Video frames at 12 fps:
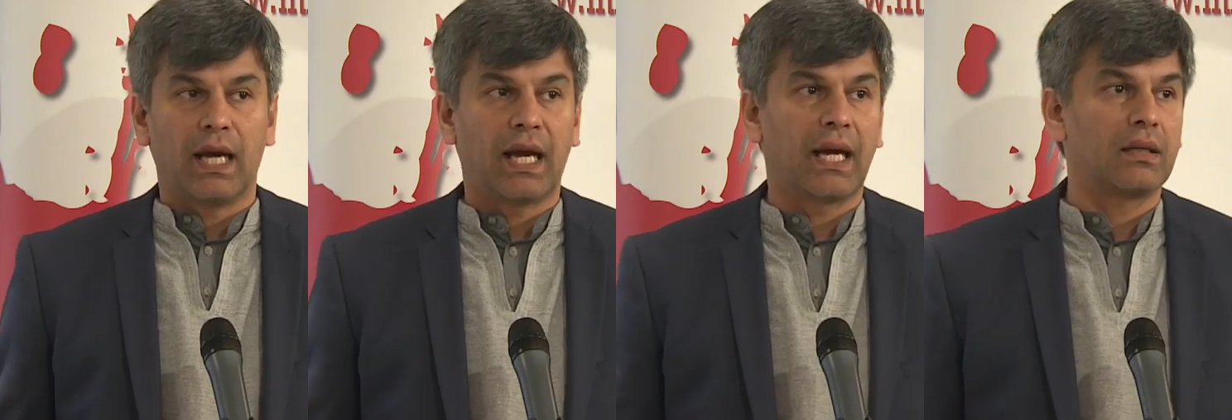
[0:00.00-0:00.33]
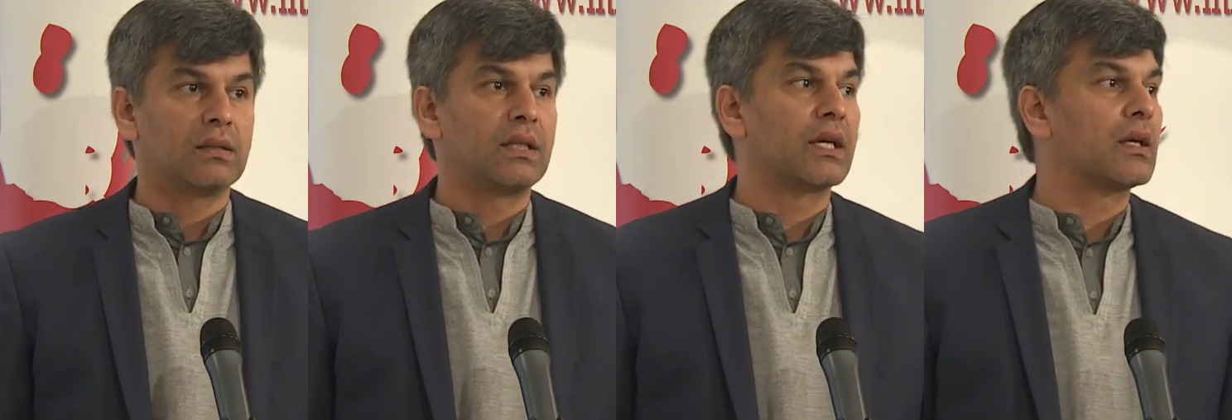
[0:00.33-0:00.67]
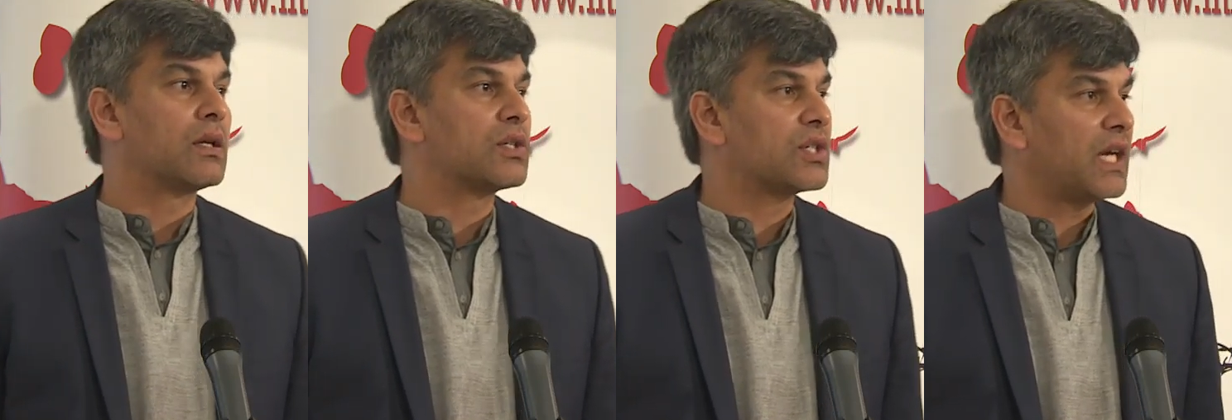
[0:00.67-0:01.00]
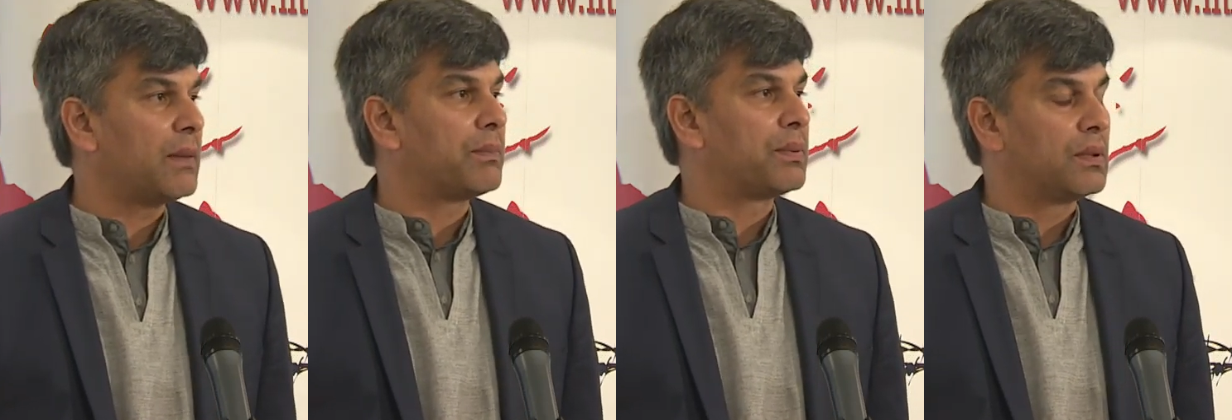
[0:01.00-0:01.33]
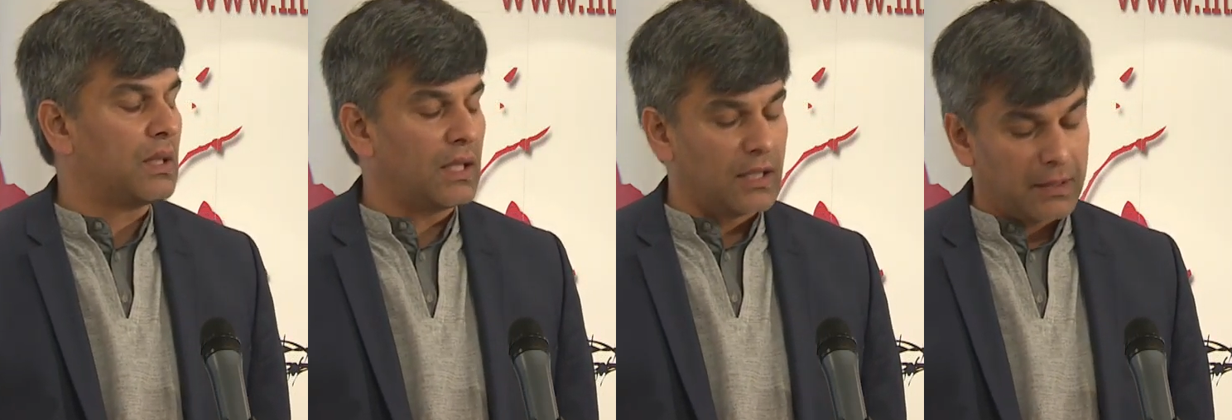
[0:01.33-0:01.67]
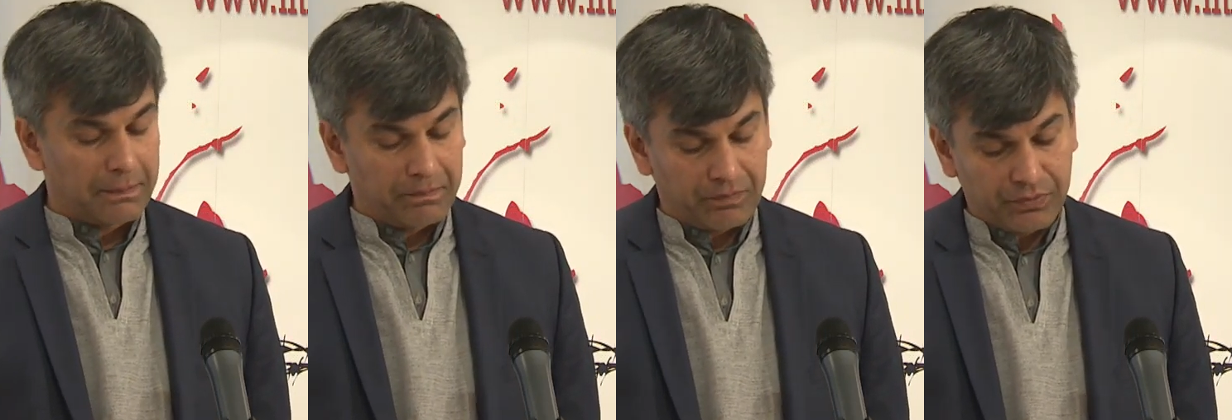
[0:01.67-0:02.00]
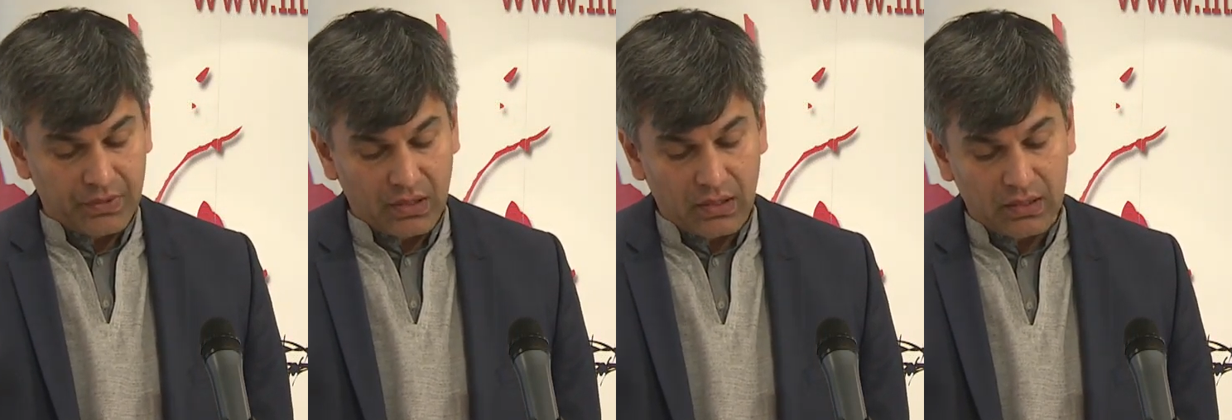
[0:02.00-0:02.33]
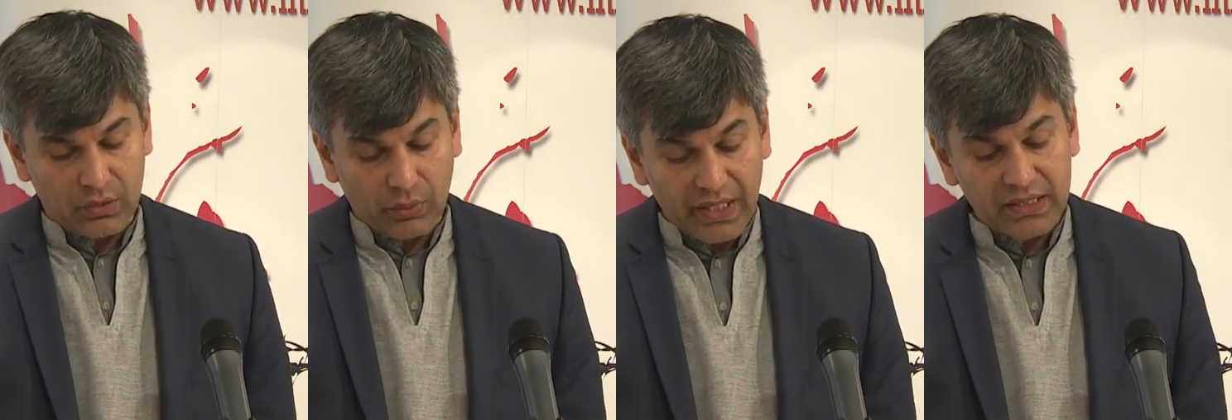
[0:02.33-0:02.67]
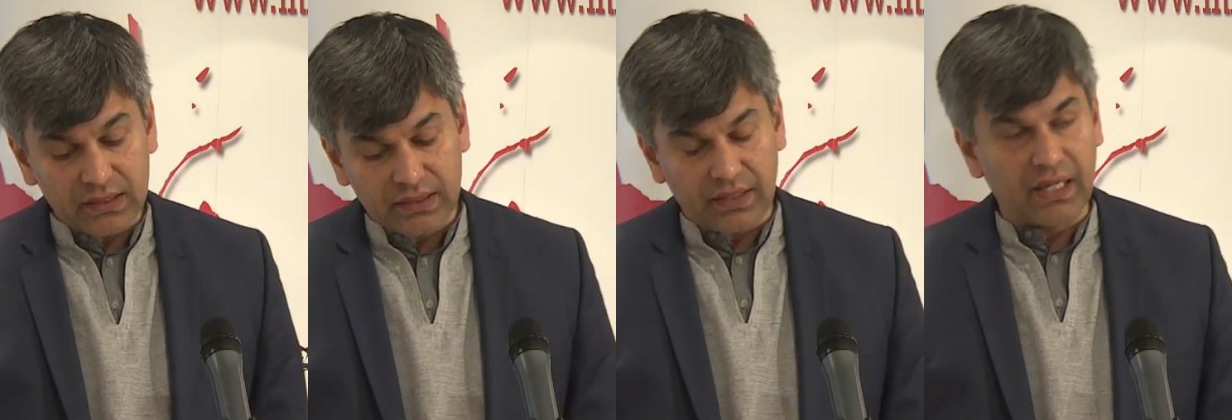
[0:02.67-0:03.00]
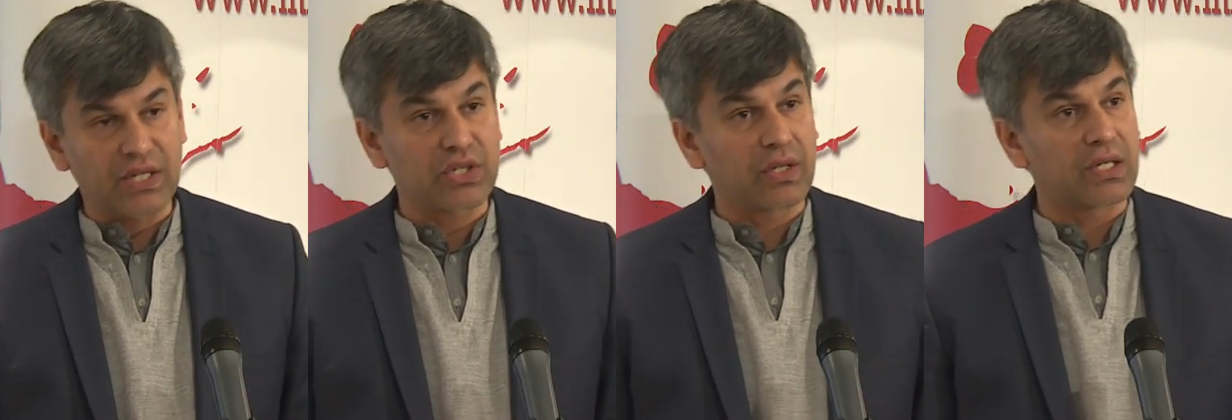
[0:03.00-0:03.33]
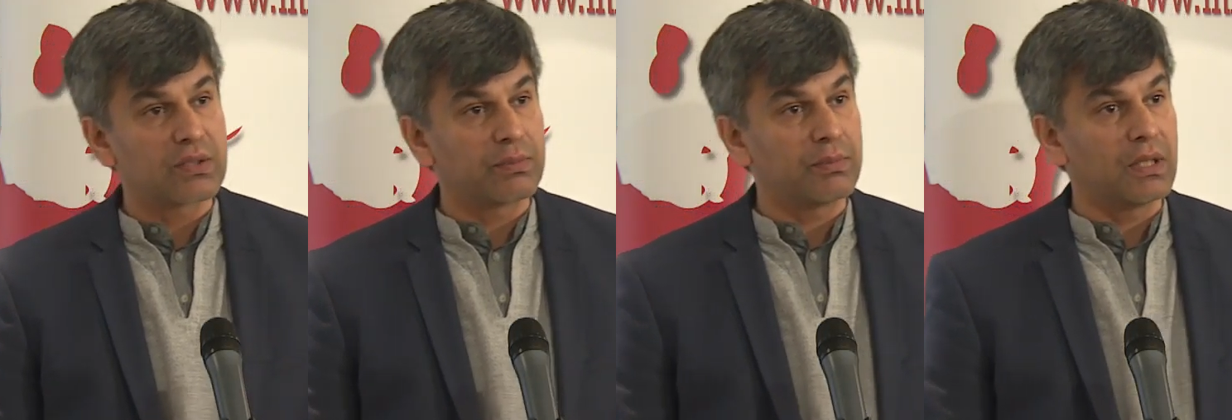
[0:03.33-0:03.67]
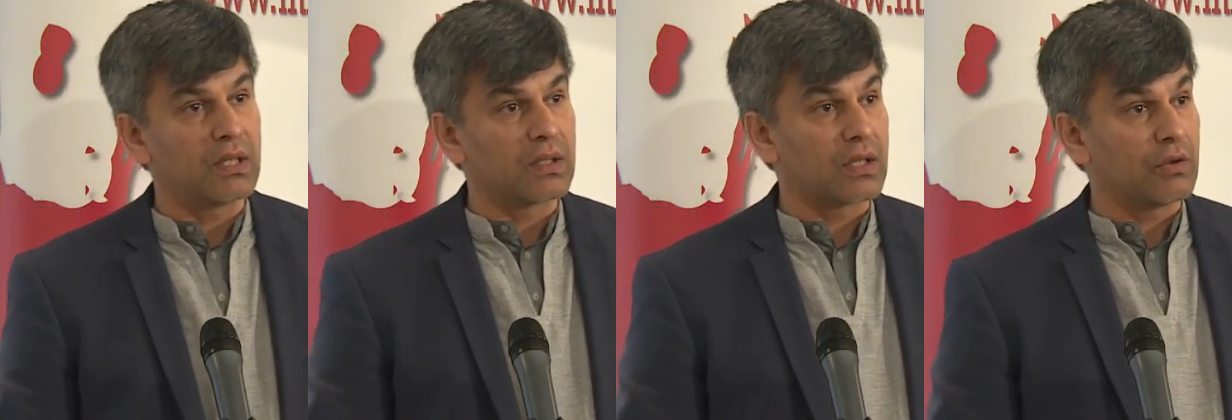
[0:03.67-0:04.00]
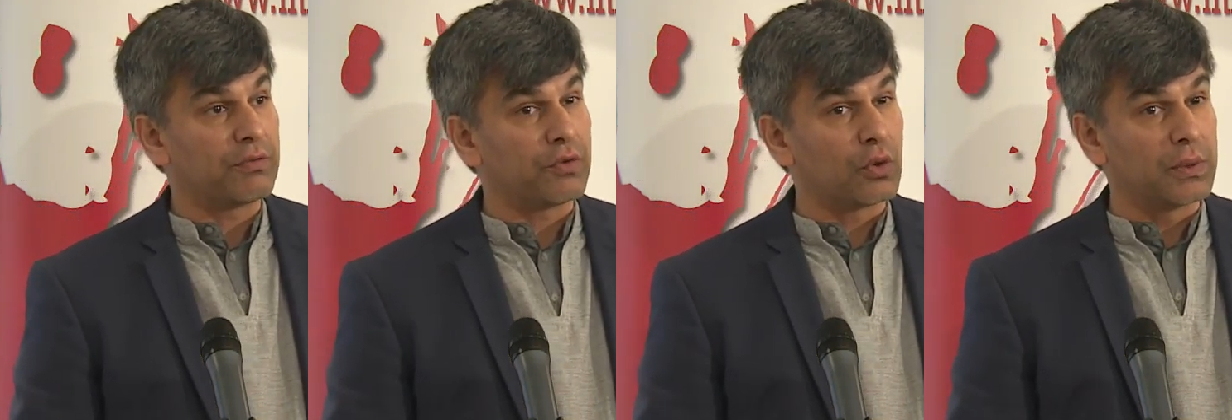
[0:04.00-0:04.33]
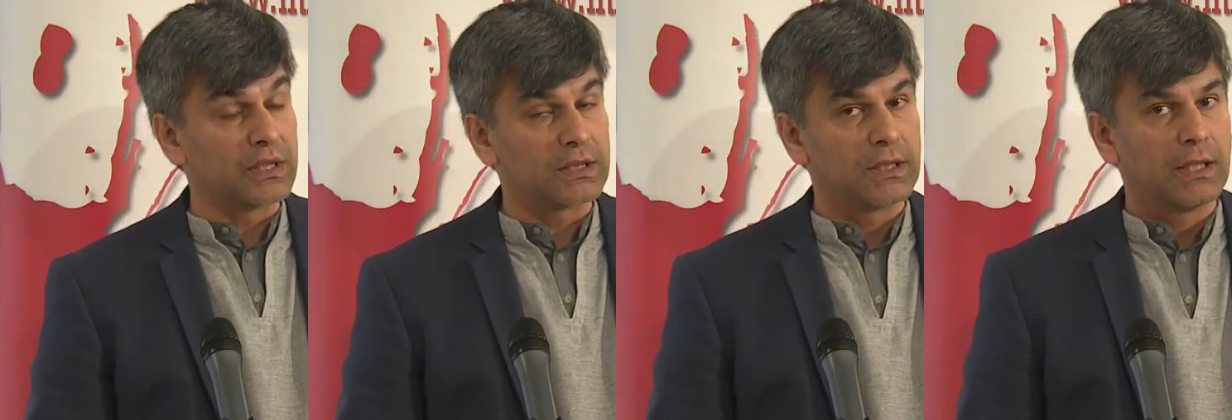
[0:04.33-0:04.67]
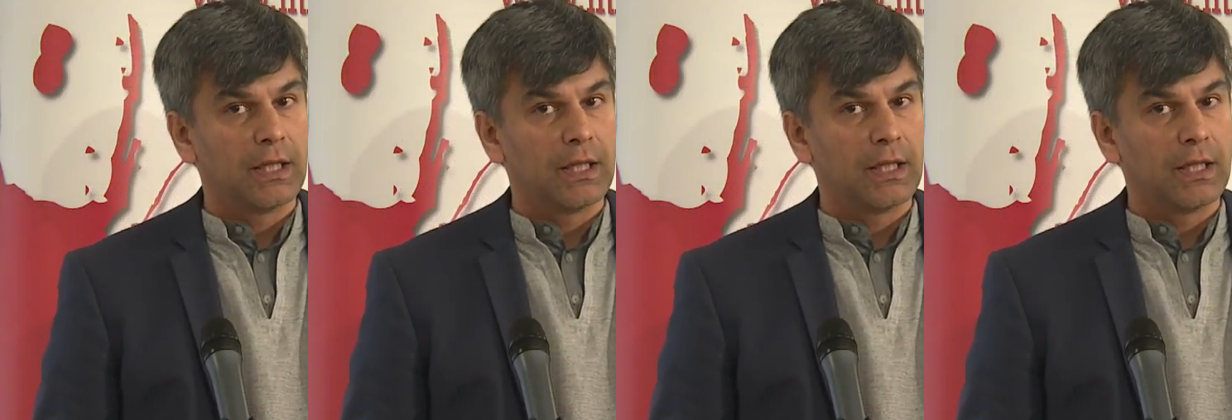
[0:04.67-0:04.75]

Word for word: And they're going to shape um, uh, the way that they're actually going to uh, go forward.